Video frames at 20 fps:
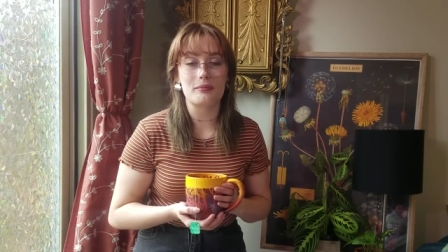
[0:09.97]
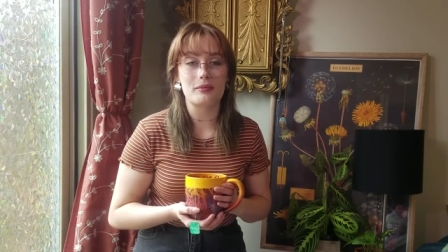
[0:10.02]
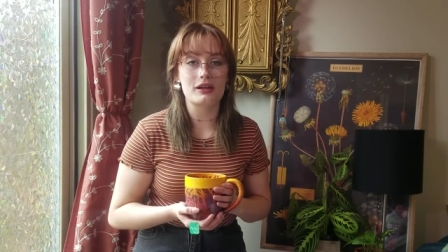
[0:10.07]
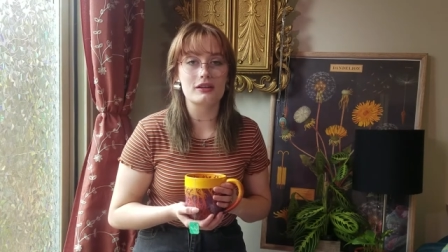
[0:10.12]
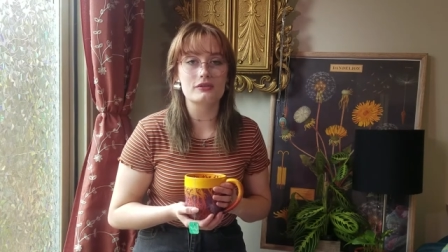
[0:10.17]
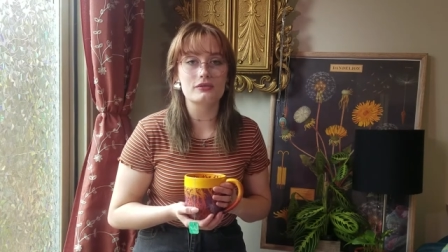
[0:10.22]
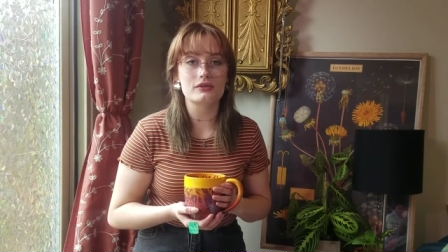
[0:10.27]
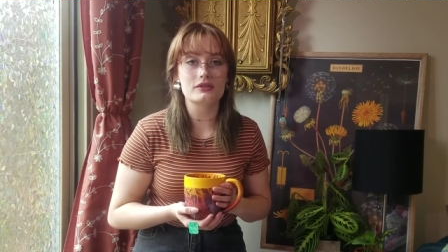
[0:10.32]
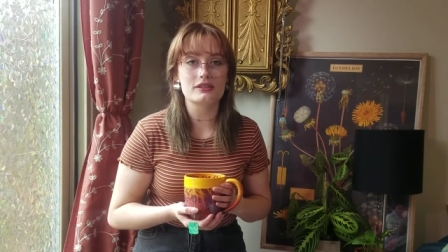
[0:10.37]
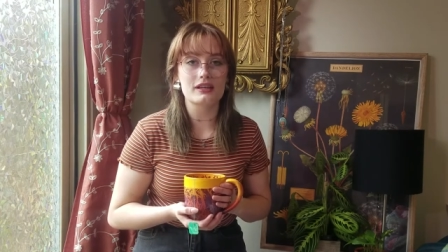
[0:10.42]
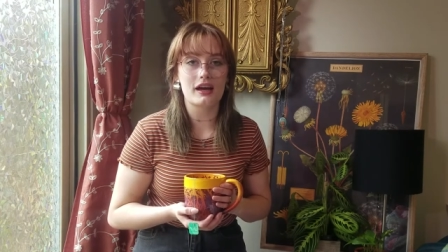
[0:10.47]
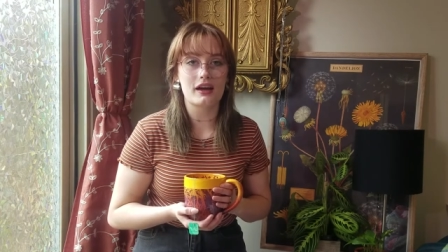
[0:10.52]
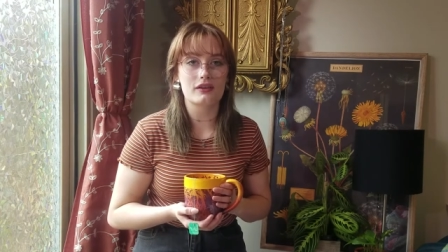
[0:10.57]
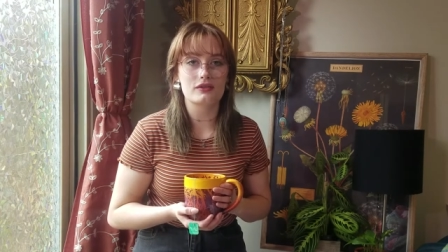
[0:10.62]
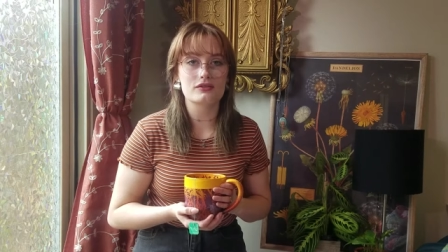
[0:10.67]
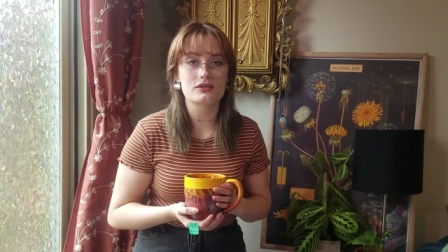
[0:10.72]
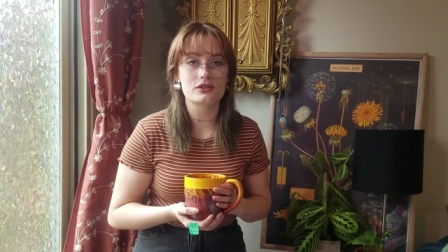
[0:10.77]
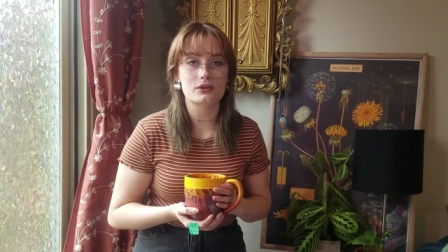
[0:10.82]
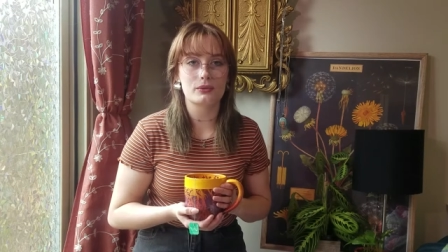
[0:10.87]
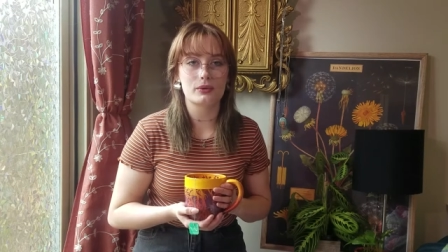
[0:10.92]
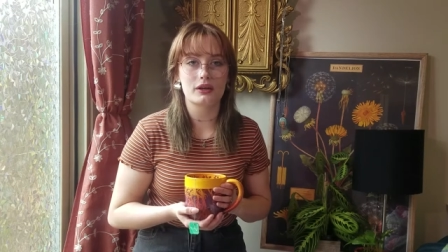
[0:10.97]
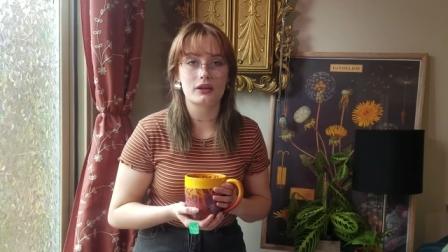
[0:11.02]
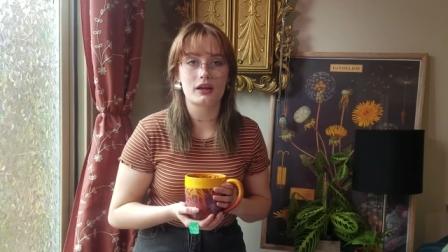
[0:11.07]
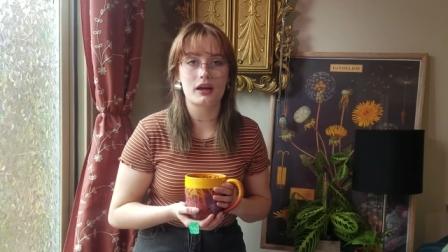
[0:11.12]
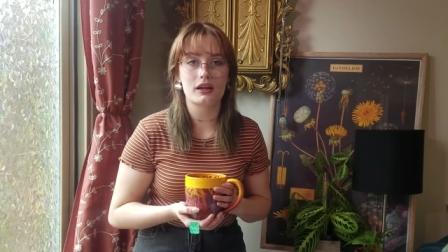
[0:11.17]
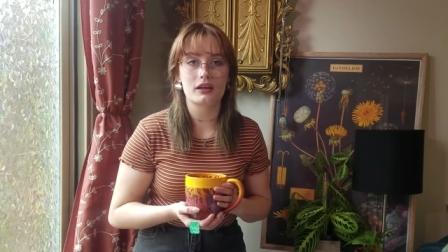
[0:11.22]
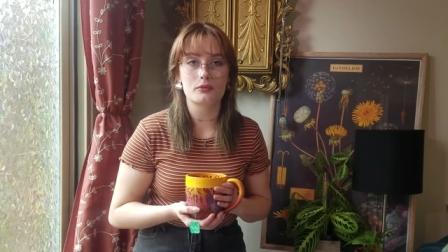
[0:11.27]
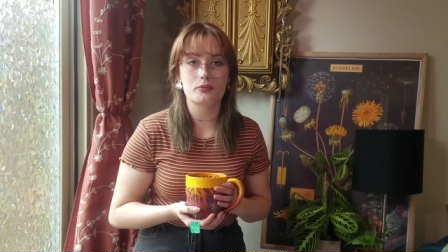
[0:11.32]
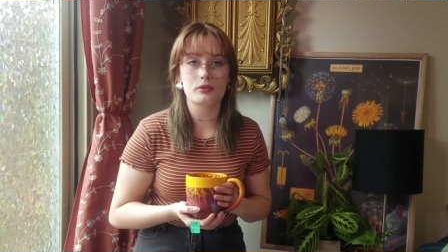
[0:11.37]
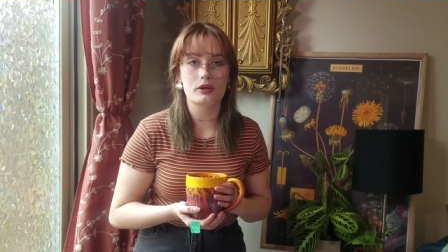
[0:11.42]
mentor's house to work
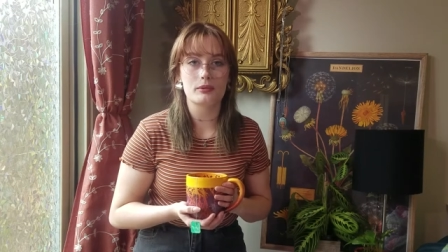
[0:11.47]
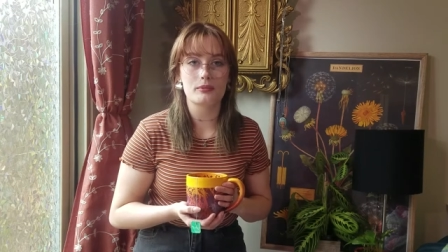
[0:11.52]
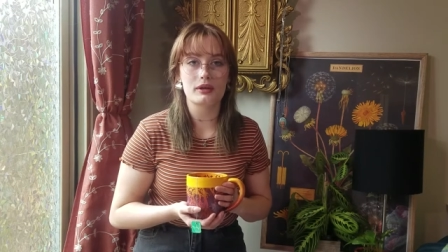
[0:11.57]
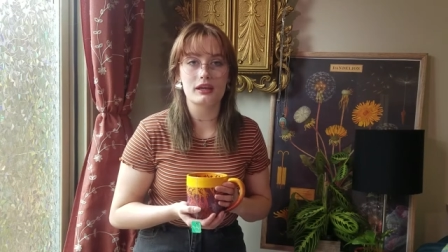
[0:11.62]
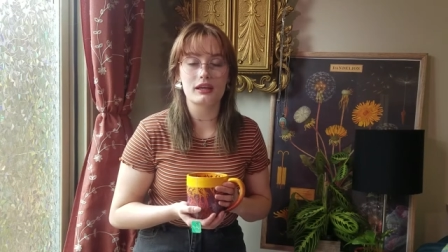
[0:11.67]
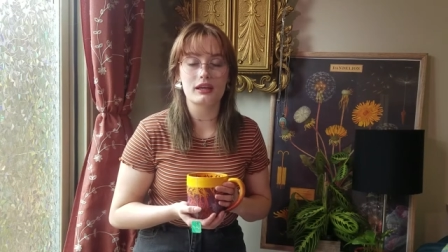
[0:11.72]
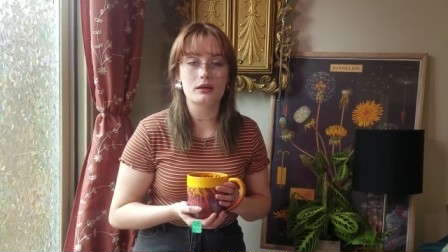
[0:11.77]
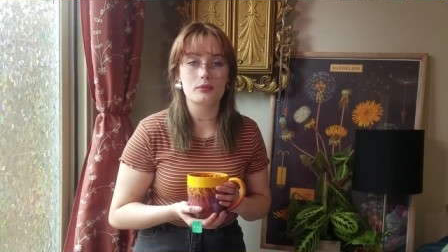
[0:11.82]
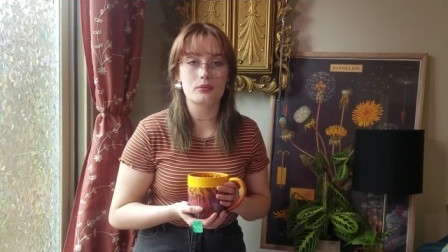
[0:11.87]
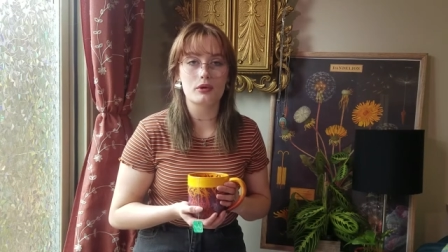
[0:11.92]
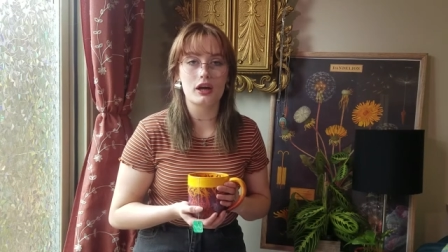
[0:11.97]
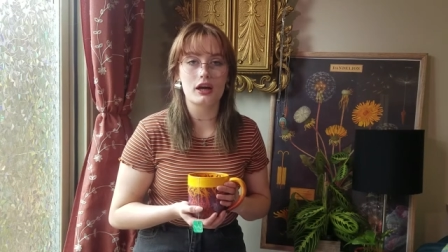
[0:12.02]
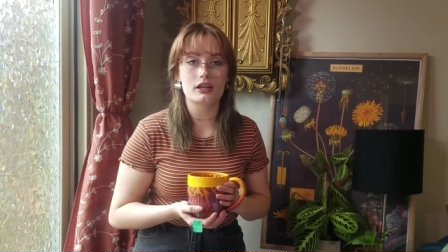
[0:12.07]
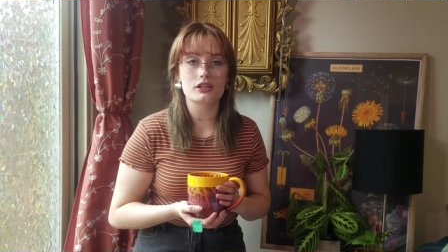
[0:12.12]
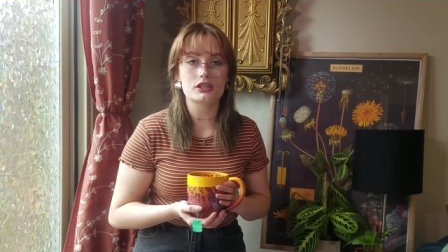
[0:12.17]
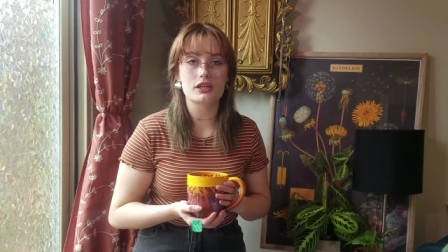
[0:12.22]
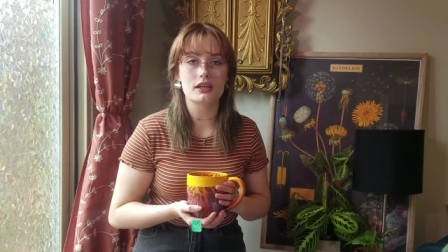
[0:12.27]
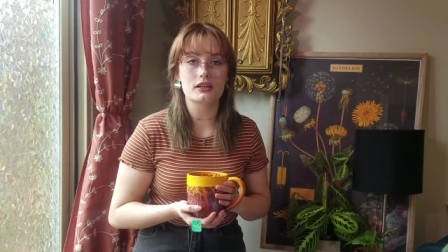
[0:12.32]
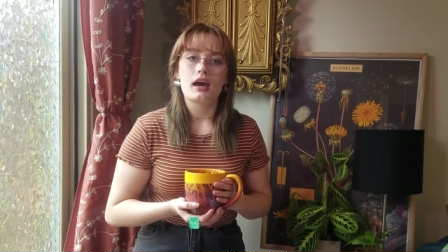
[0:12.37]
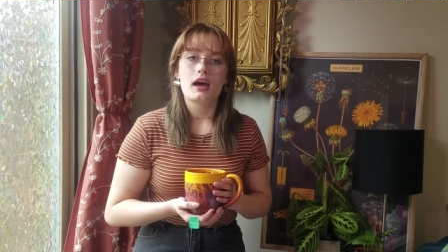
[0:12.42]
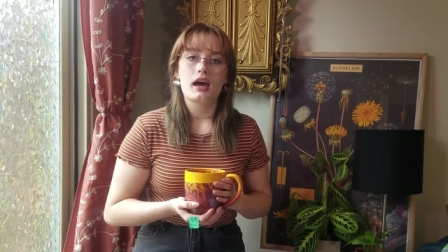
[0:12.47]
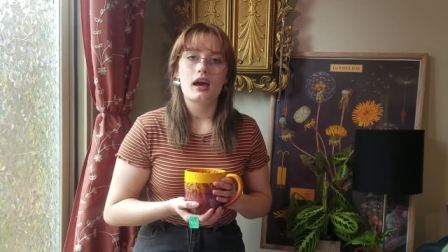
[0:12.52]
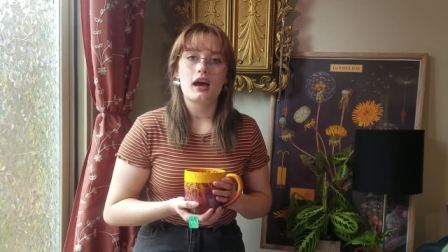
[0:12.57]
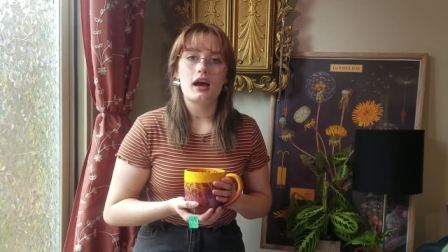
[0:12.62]
on a printmaking project.